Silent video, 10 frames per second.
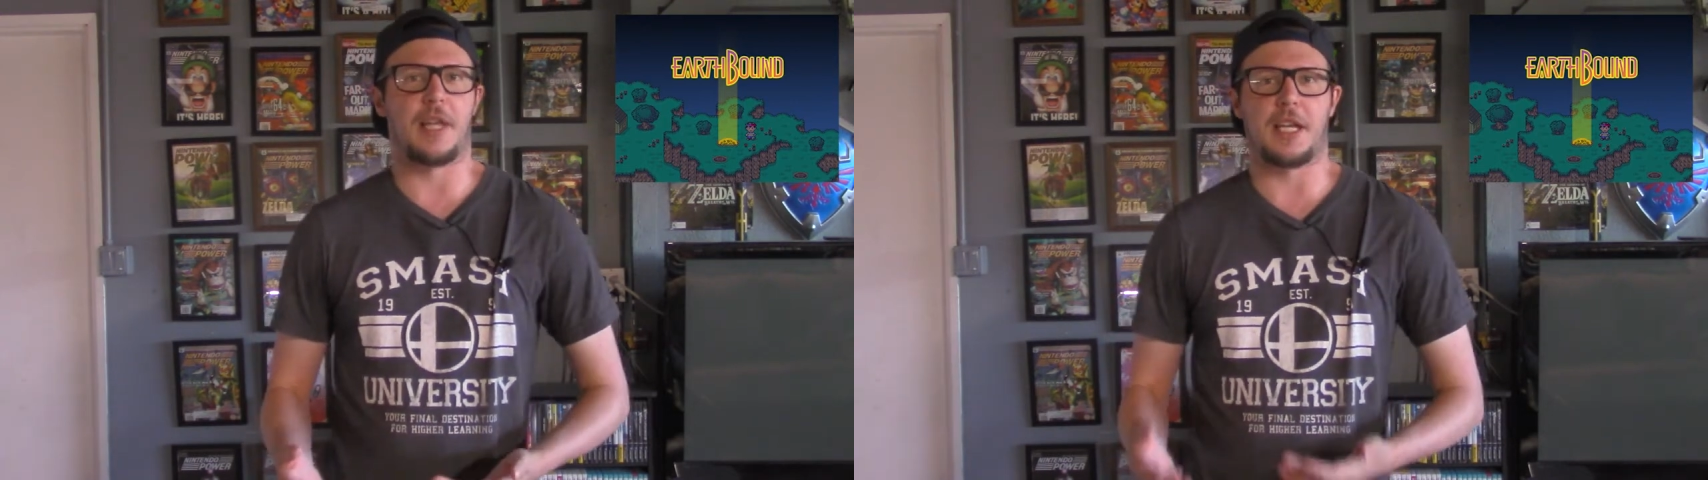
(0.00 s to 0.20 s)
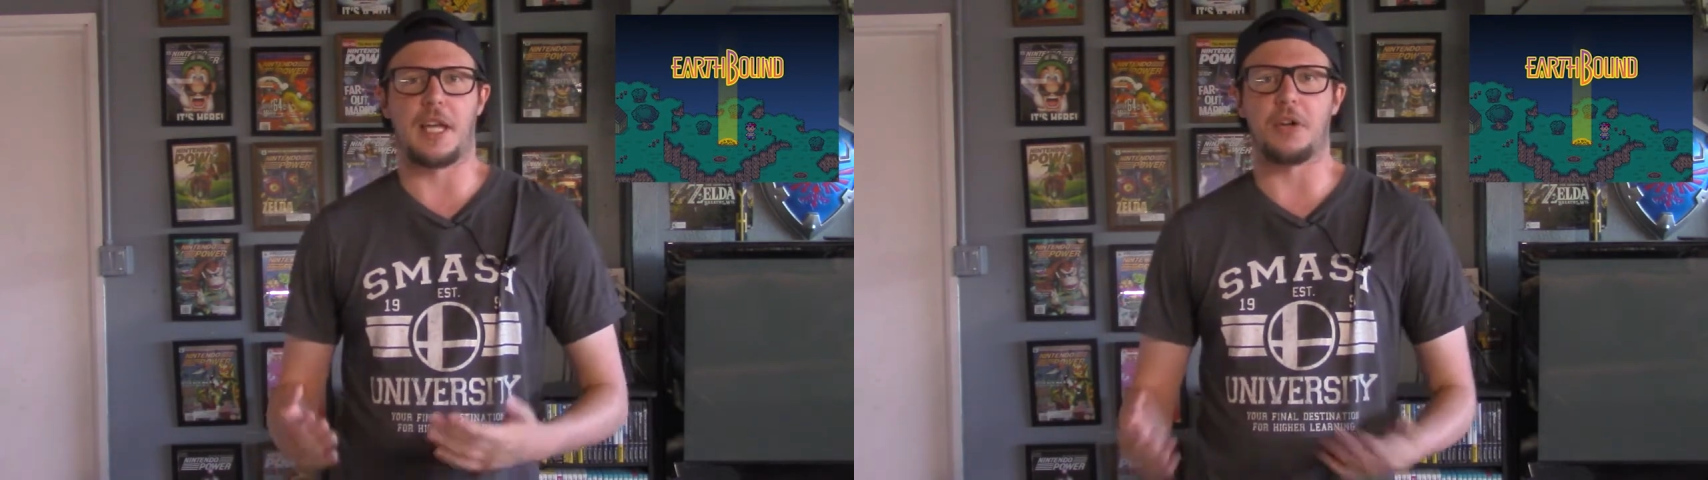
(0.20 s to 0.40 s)

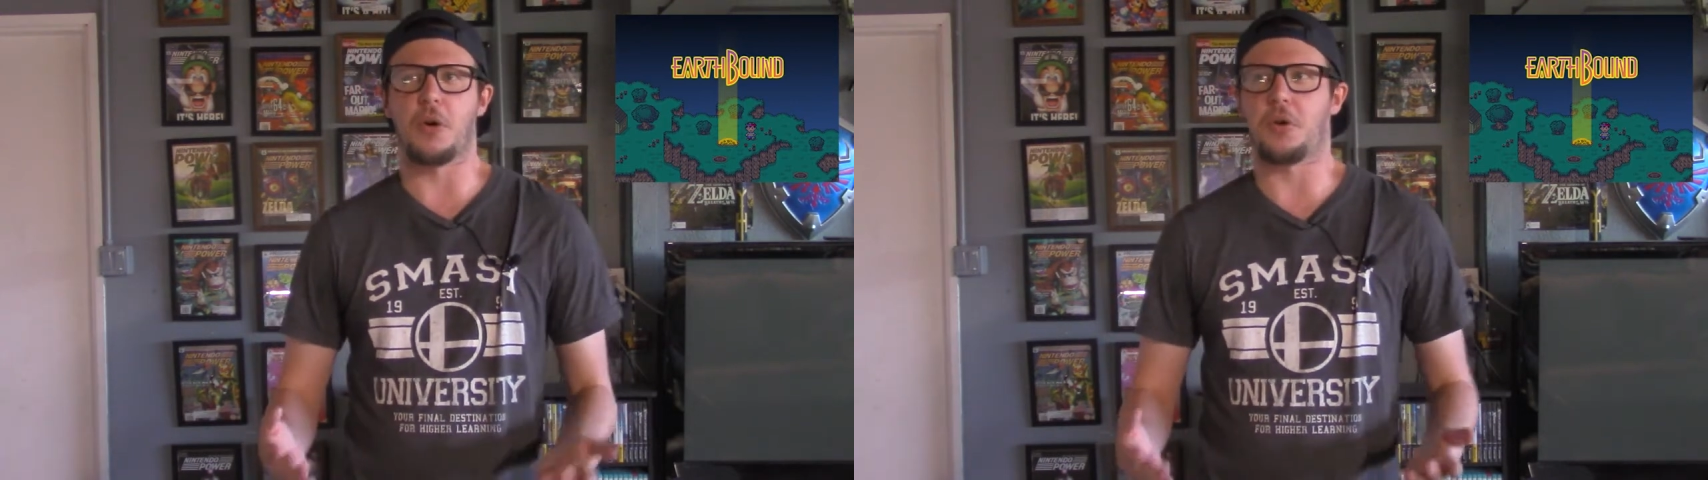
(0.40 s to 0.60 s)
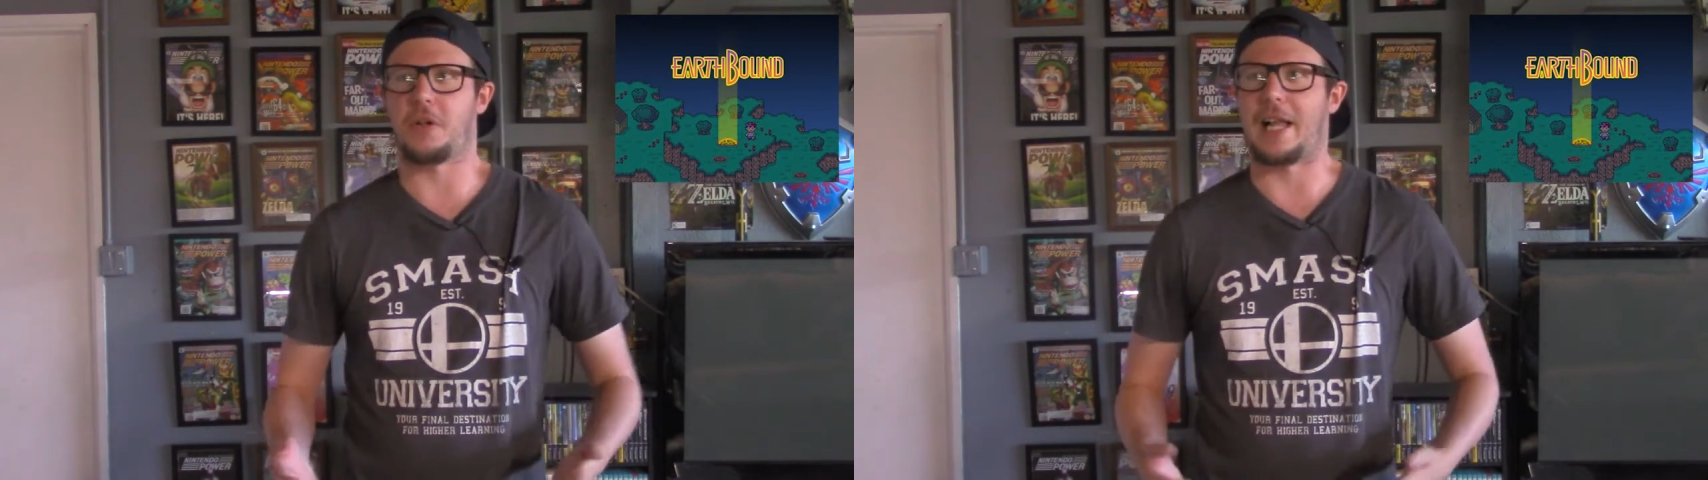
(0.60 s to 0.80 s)
like a
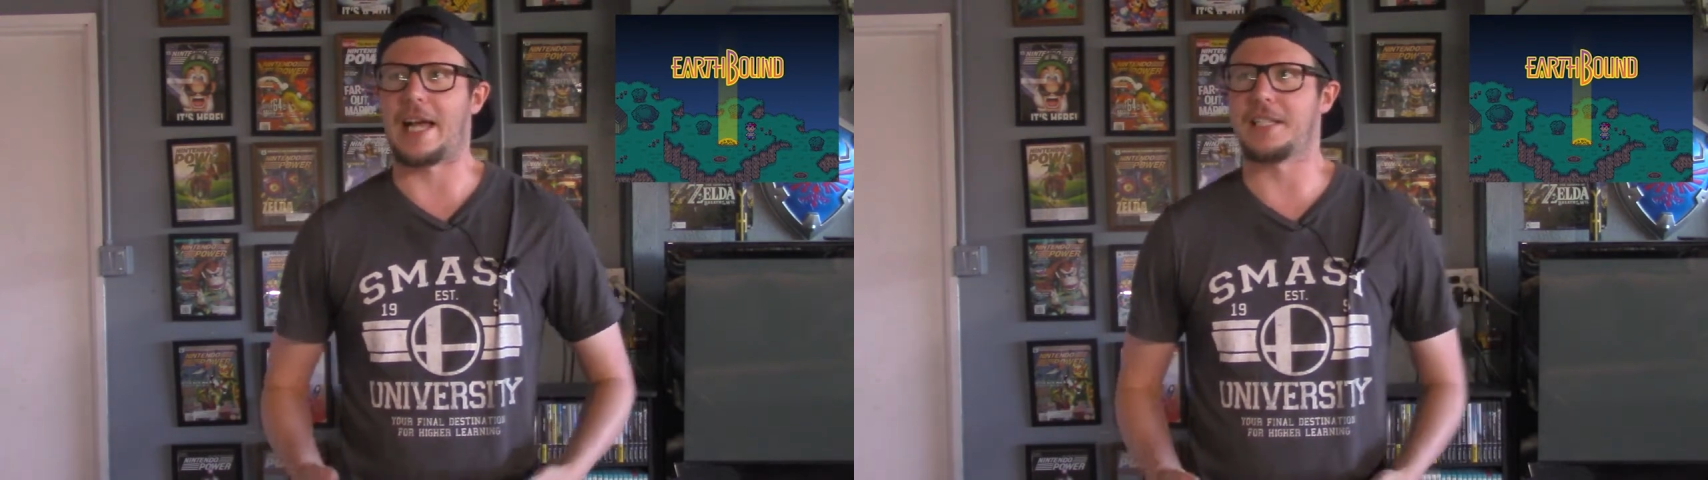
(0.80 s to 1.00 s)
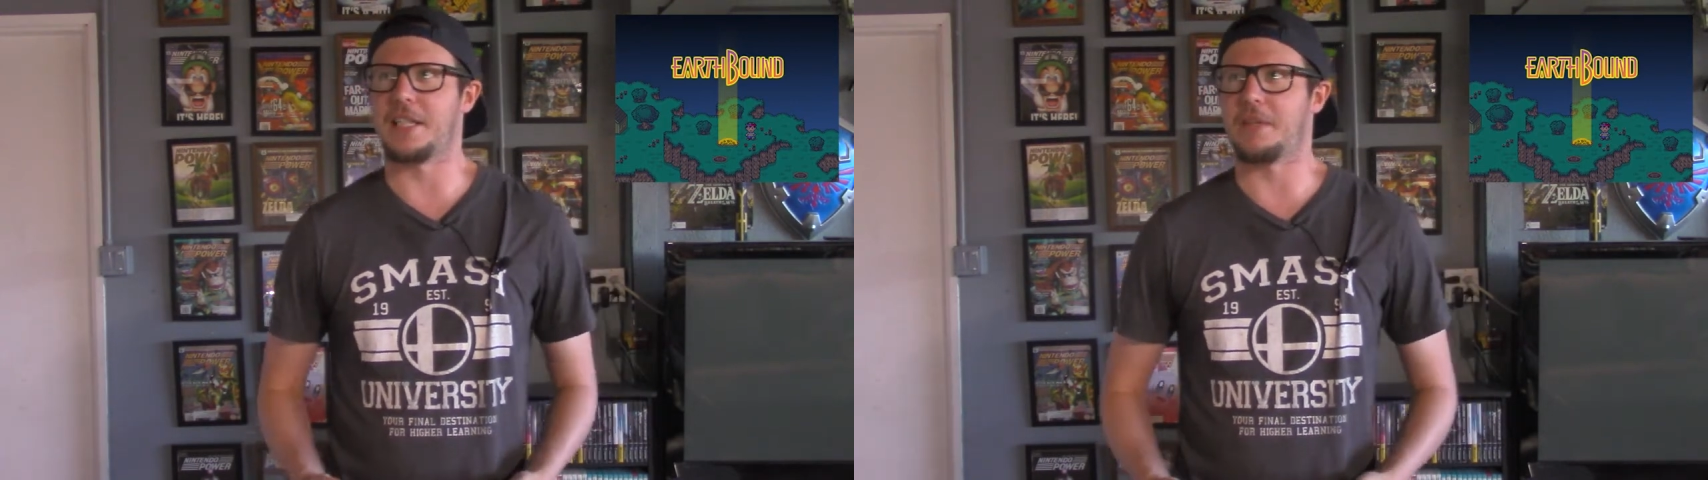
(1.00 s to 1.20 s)
cult
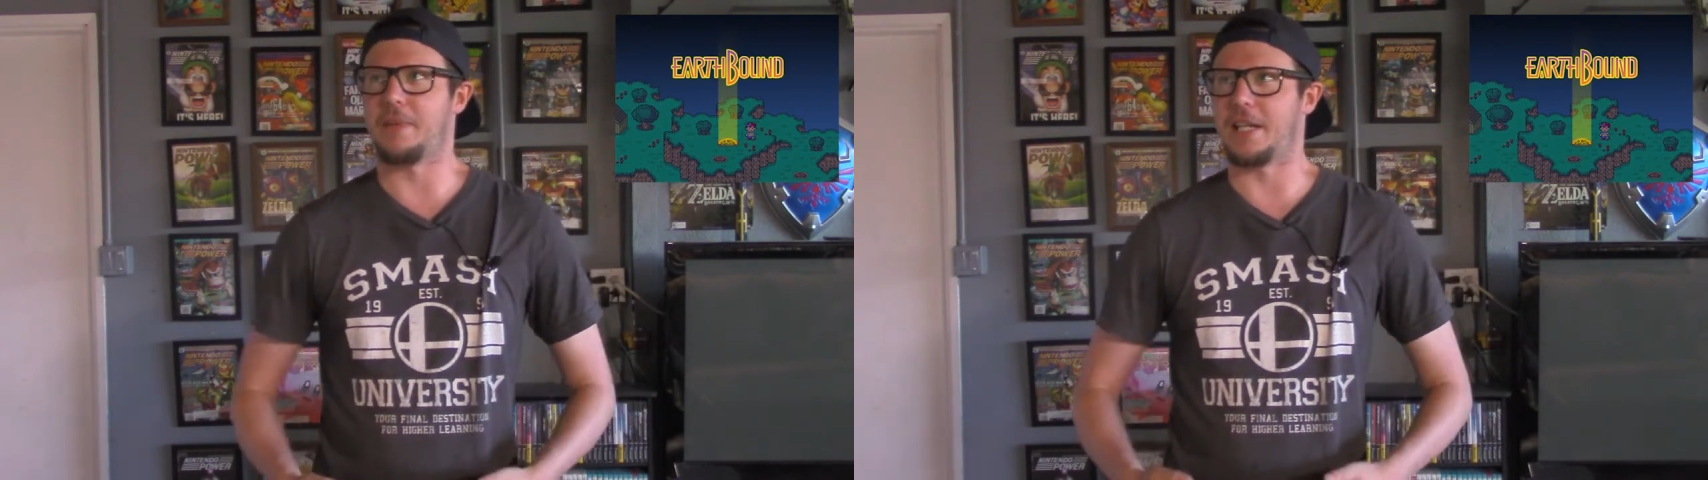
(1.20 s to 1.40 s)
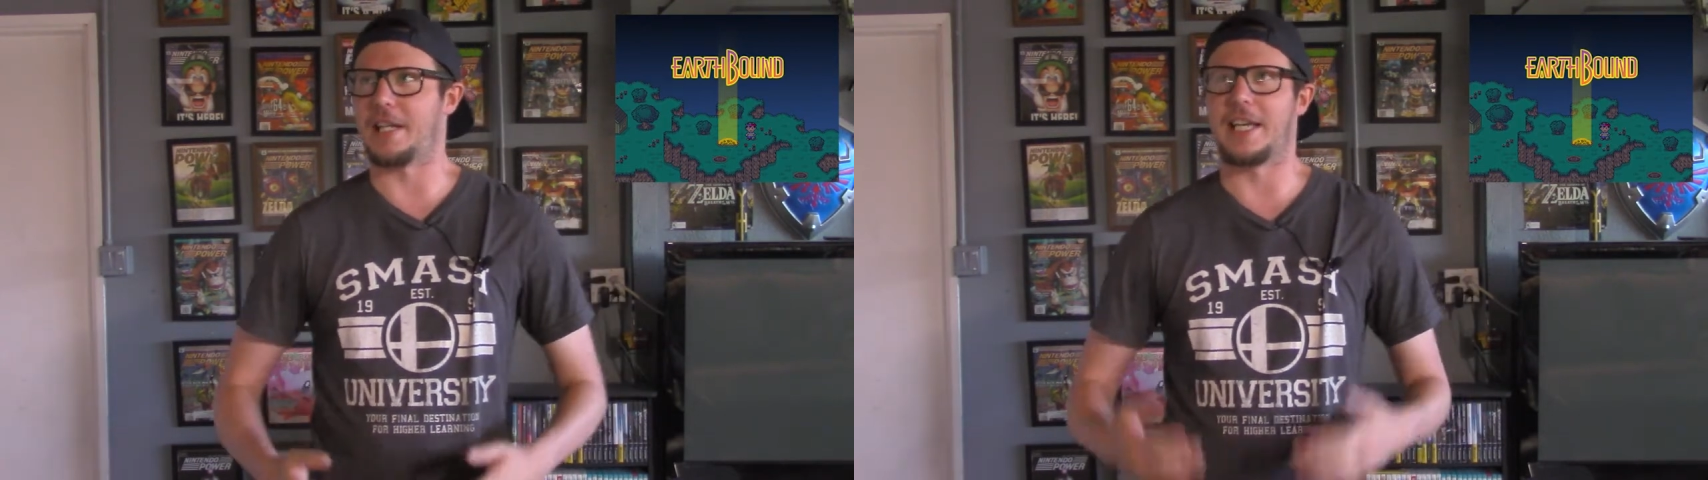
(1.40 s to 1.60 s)
classic,
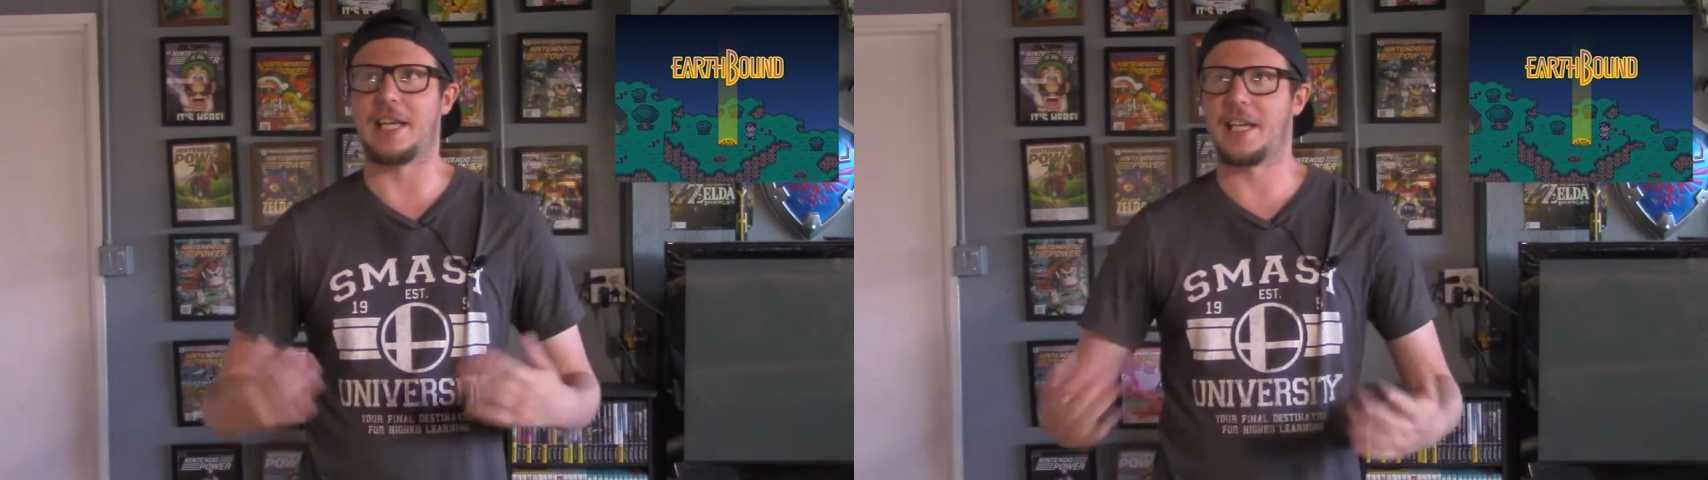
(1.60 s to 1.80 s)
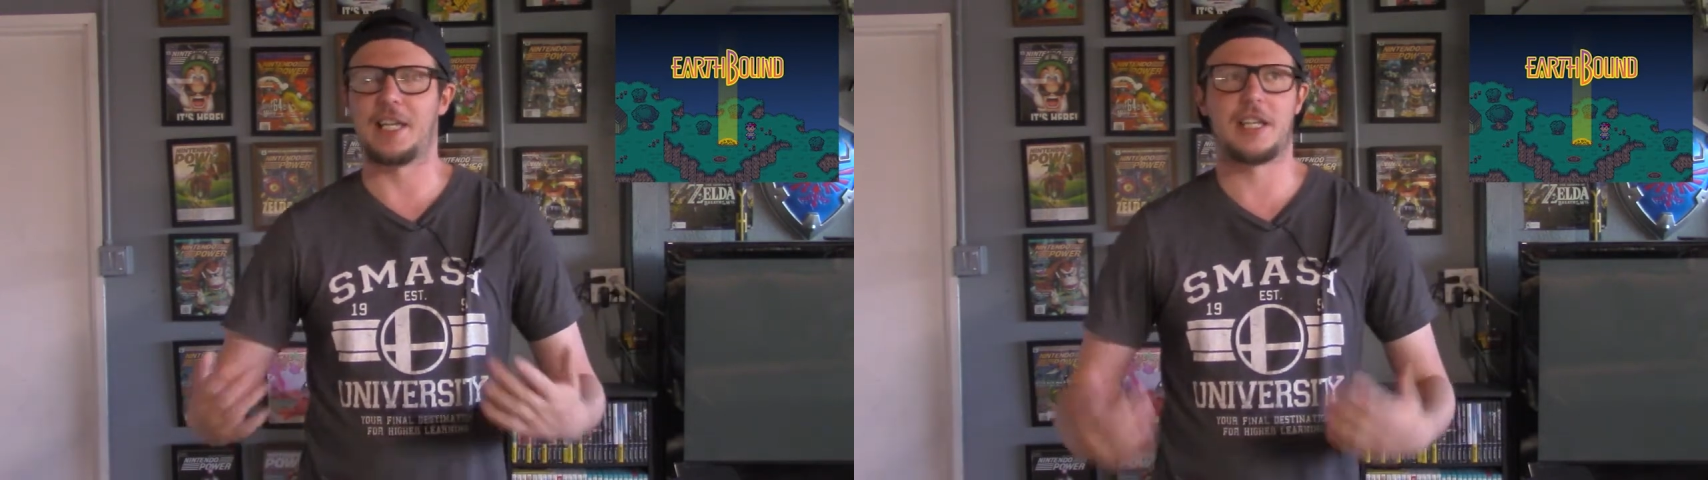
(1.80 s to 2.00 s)
being like,